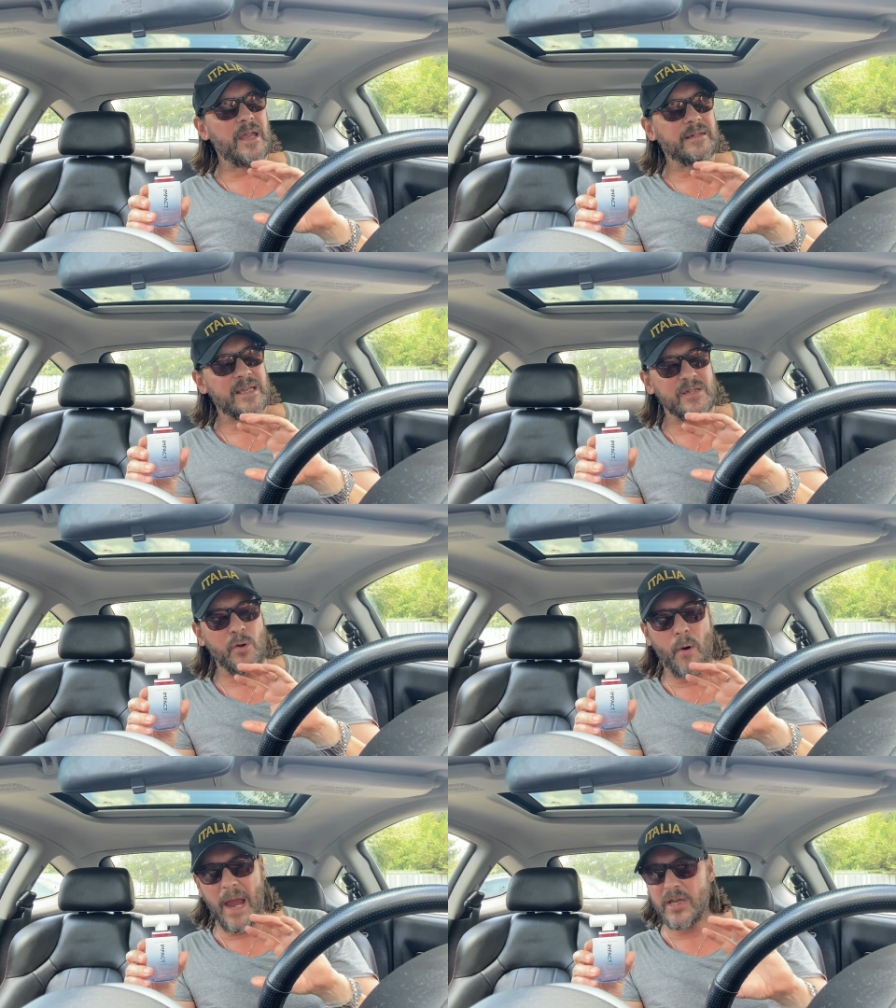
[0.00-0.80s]
there's
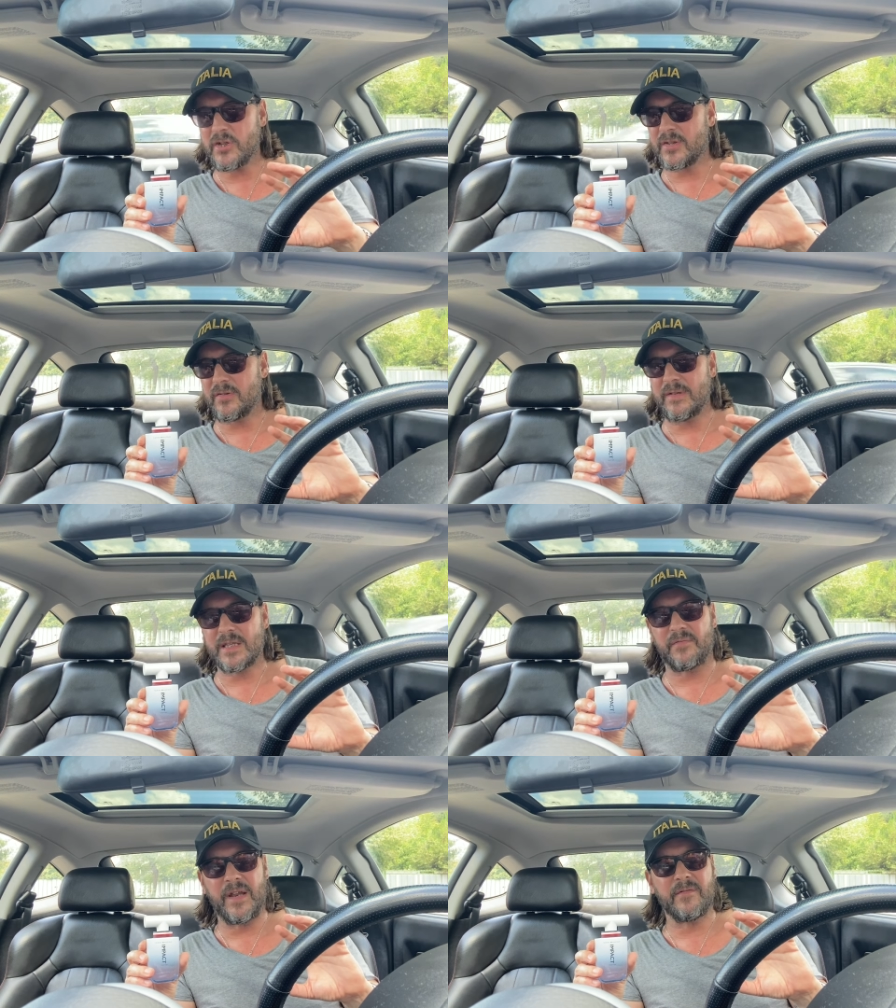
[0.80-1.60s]
no edges to
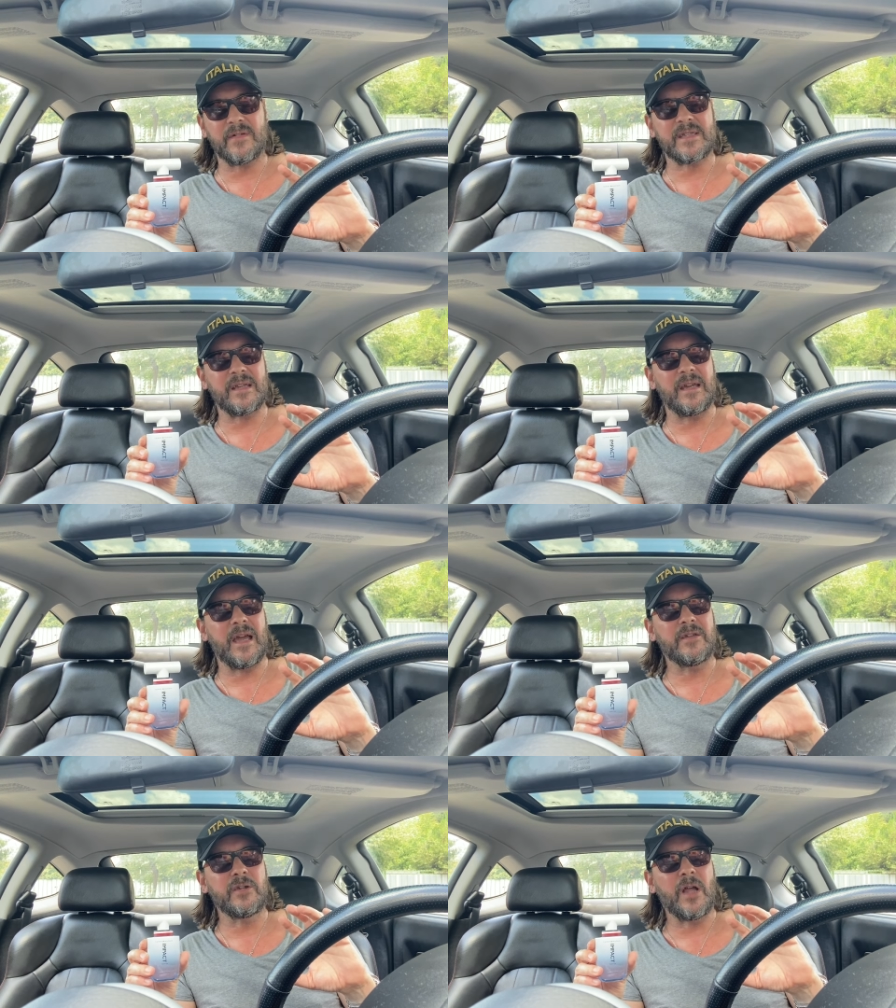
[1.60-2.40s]
this fragrance.
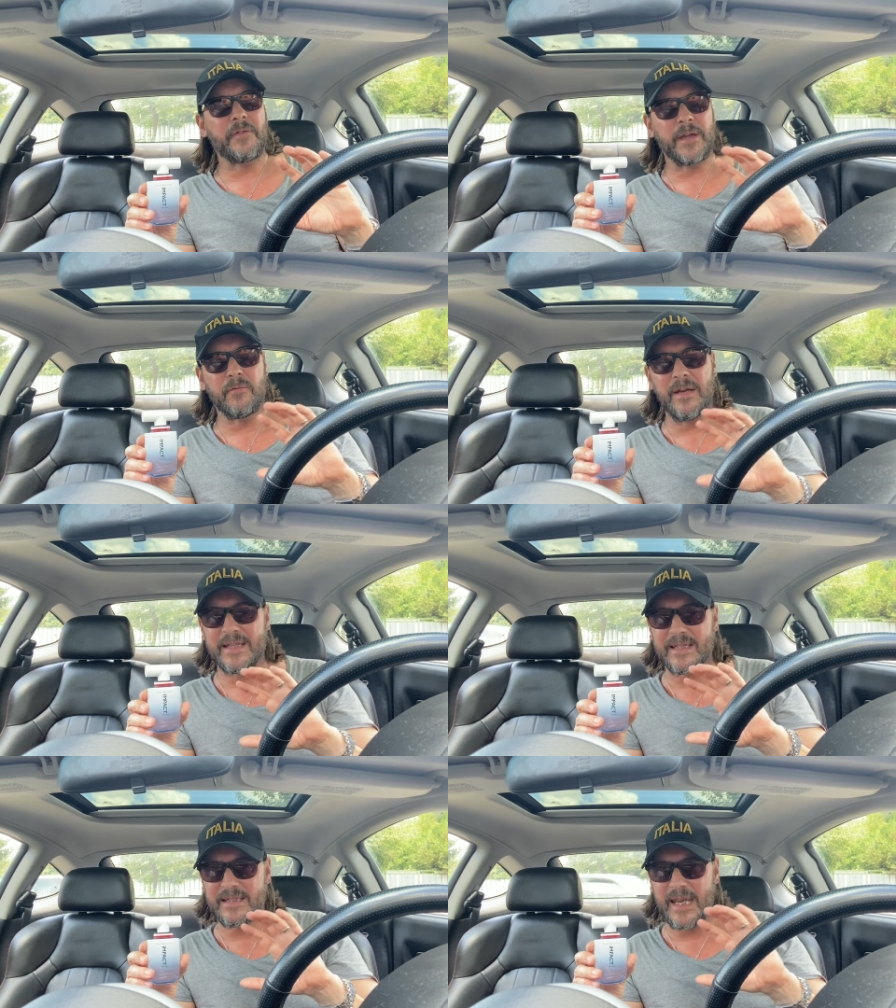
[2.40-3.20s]
Uh, nothing really
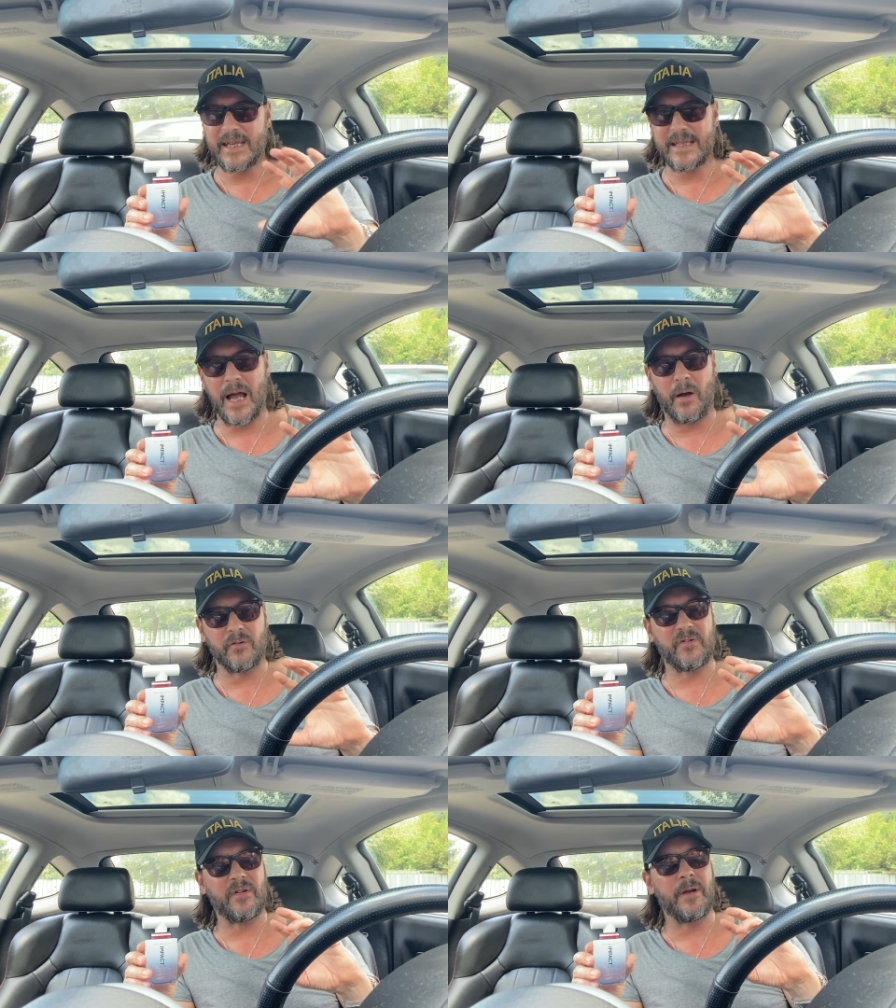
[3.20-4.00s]
sticks
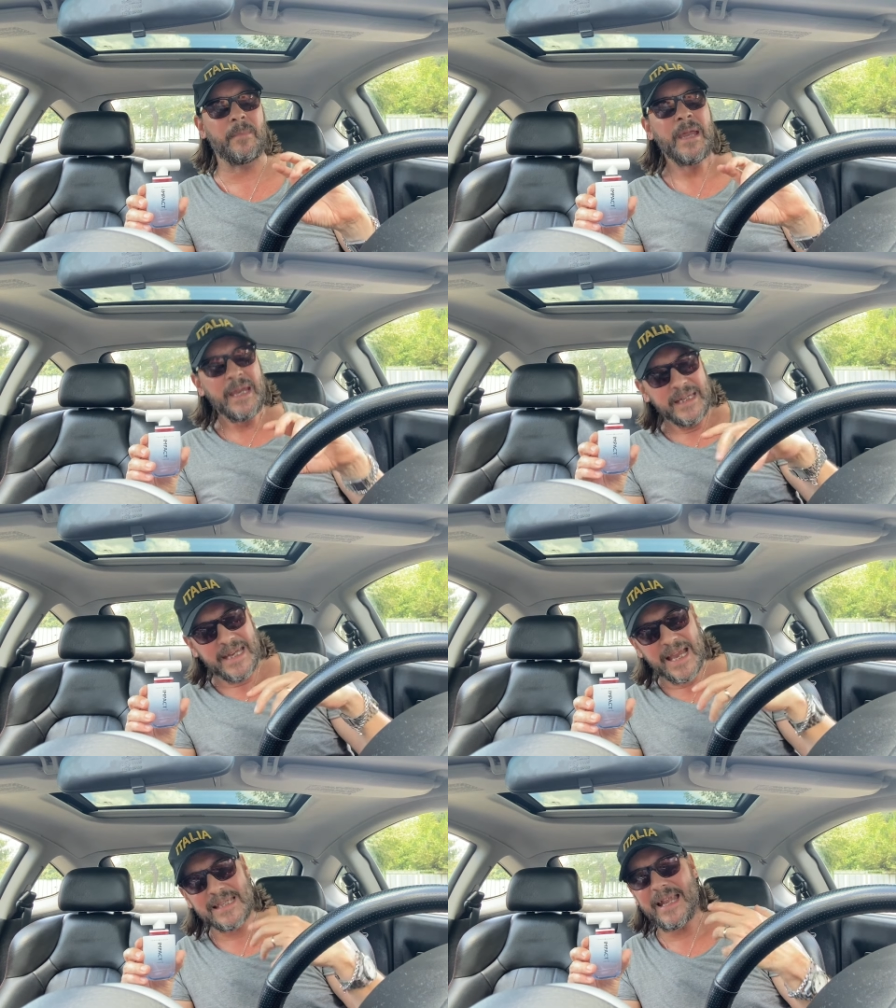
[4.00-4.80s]
out. Um,
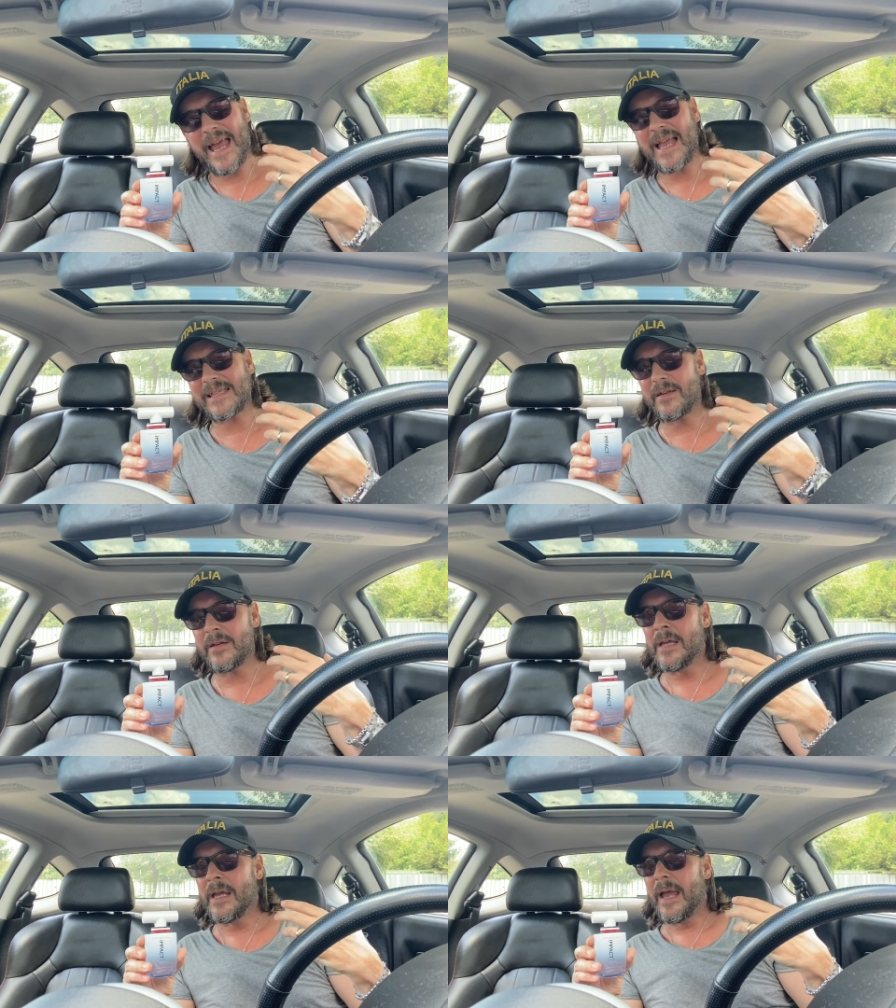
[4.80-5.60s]
yes, it has a
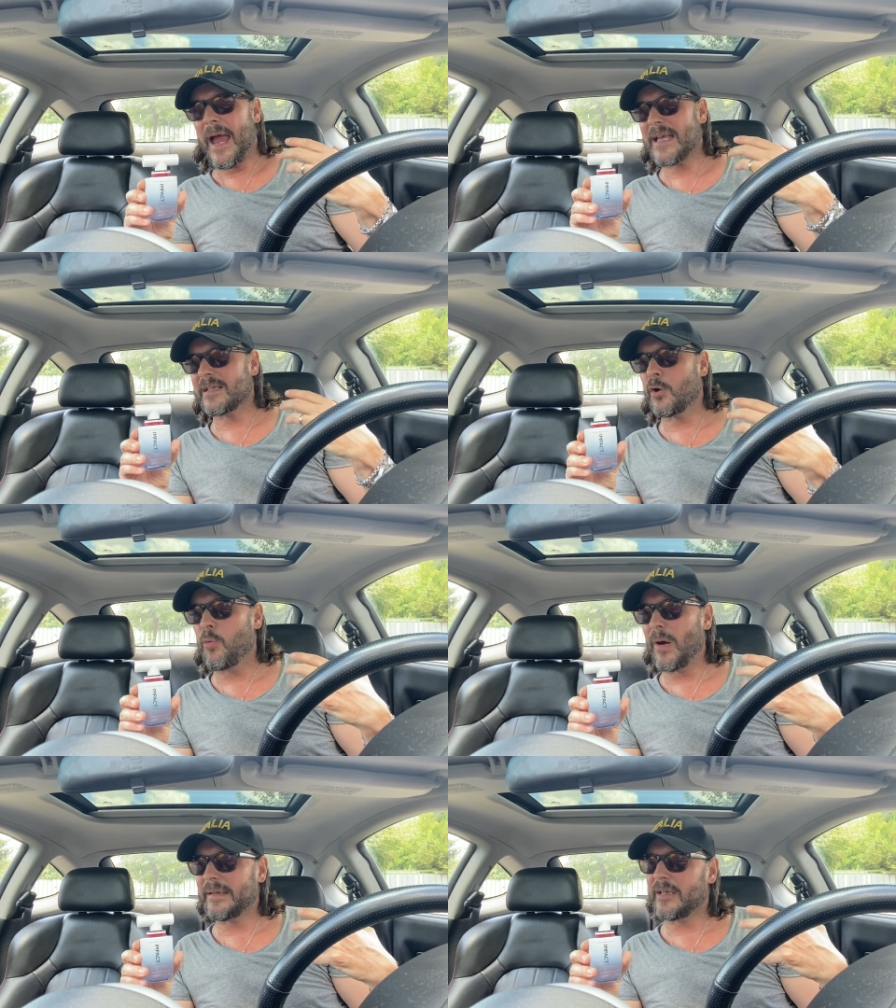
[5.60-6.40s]
has an
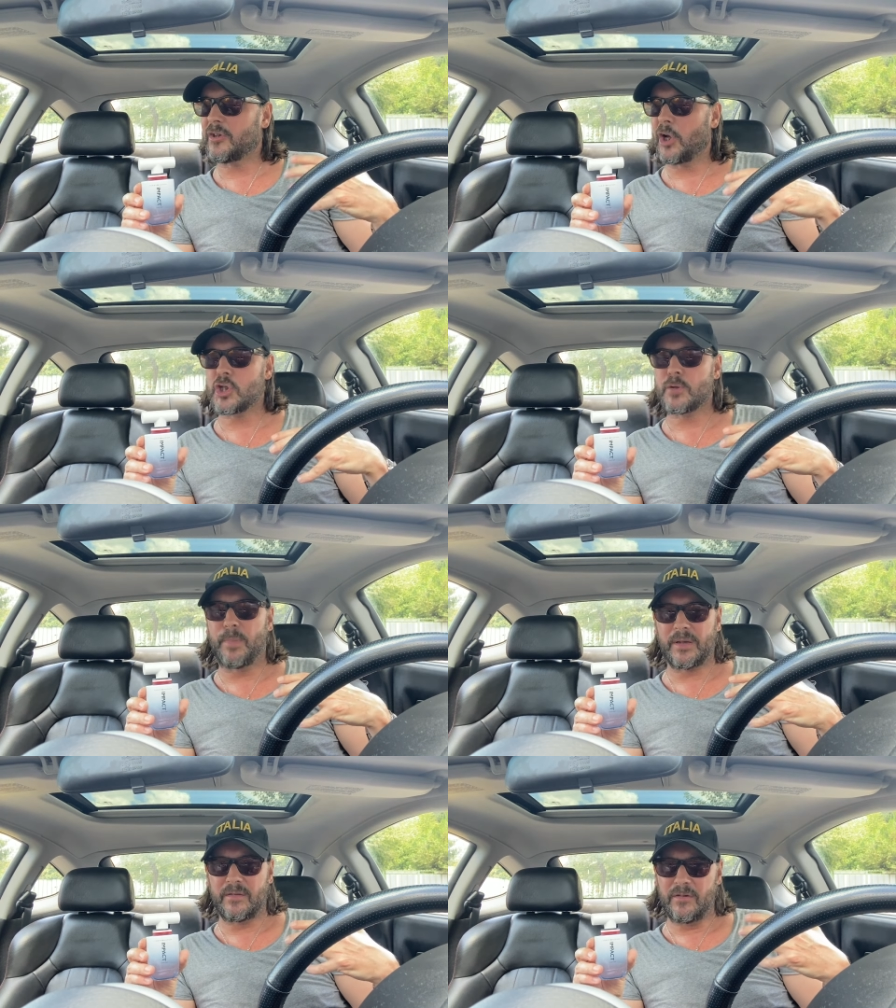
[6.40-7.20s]
aquatic touch,
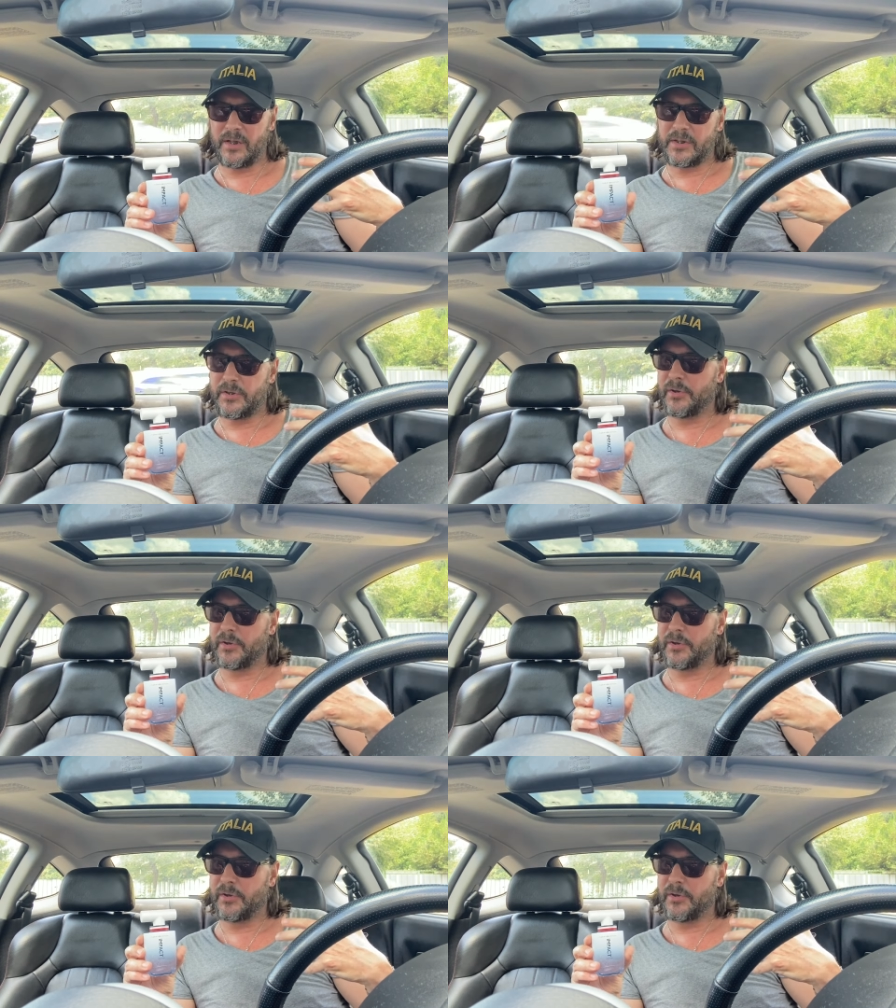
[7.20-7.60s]
but not your